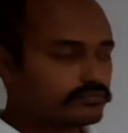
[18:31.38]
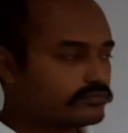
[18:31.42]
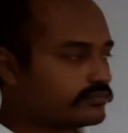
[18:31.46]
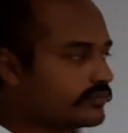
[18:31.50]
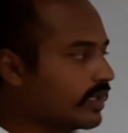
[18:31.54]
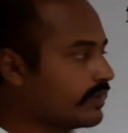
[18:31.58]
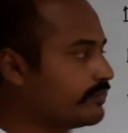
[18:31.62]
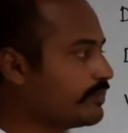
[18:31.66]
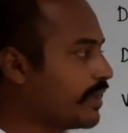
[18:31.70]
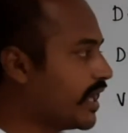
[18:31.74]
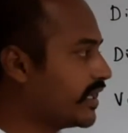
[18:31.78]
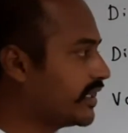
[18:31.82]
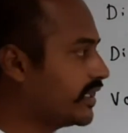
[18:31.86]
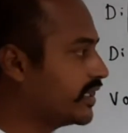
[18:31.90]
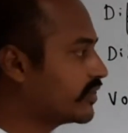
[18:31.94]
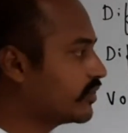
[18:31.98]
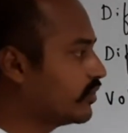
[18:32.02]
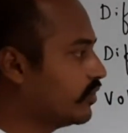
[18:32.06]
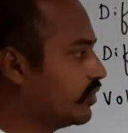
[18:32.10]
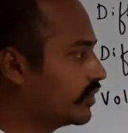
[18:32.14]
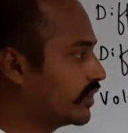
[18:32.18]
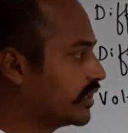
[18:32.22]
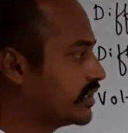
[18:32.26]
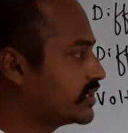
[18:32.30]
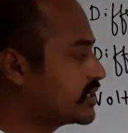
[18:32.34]
barrier
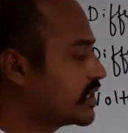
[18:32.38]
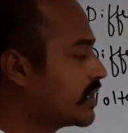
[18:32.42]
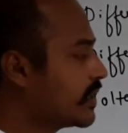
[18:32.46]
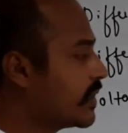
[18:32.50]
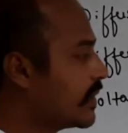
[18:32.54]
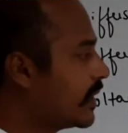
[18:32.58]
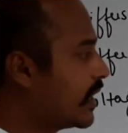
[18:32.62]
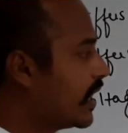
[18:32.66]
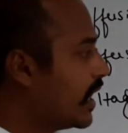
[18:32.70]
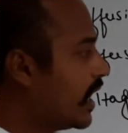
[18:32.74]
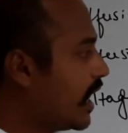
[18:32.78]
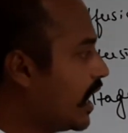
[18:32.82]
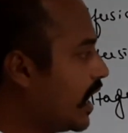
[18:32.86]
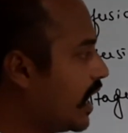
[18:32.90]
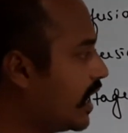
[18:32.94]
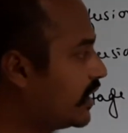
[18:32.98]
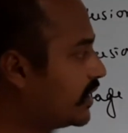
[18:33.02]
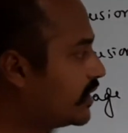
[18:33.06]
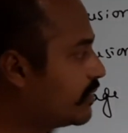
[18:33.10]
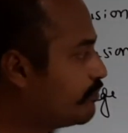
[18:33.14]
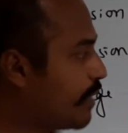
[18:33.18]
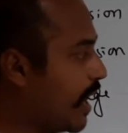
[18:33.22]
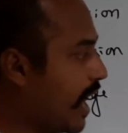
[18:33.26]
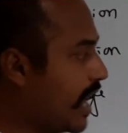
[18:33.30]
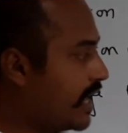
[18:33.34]
voltage,
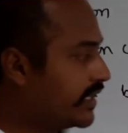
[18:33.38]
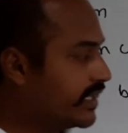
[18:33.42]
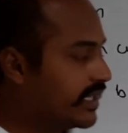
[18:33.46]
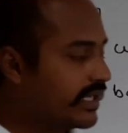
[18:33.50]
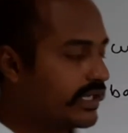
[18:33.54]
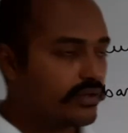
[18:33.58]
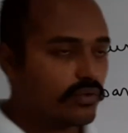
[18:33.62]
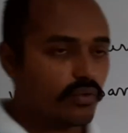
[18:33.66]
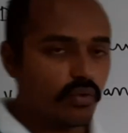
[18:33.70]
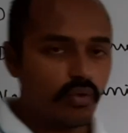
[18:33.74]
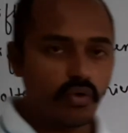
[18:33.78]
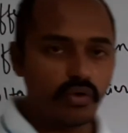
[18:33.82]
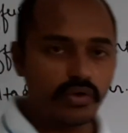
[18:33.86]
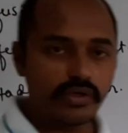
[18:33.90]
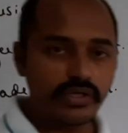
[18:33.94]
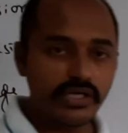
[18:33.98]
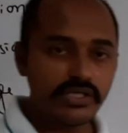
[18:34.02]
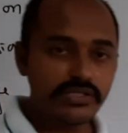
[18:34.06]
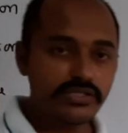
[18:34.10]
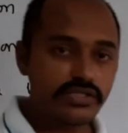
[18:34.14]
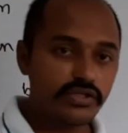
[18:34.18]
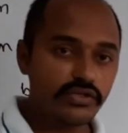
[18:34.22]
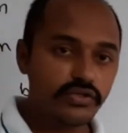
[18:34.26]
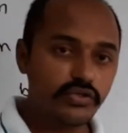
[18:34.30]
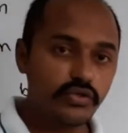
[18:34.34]
and barrier
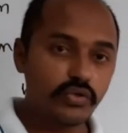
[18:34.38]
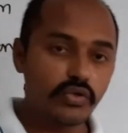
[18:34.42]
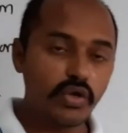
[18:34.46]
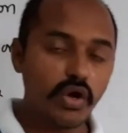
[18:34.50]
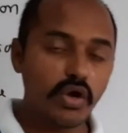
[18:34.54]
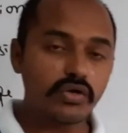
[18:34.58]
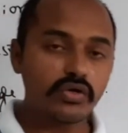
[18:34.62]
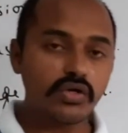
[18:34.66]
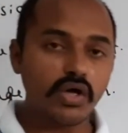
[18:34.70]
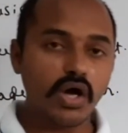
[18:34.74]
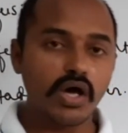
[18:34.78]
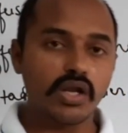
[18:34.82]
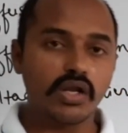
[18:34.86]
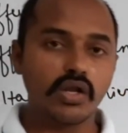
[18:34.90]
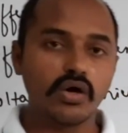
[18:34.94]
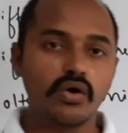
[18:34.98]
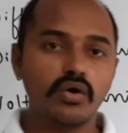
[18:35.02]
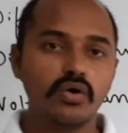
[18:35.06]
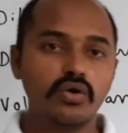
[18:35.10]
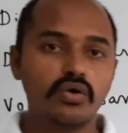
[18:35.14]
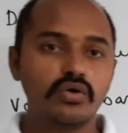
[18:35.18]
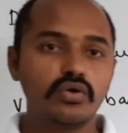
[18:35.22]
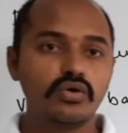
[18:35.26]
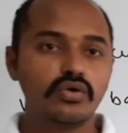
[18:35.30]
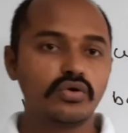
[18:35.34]
voltage do not
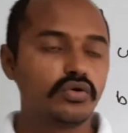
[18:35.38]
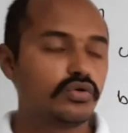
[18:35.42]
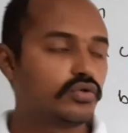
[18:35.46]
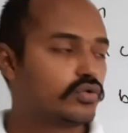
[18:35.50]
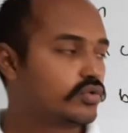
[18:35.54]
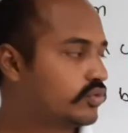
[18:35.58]
allow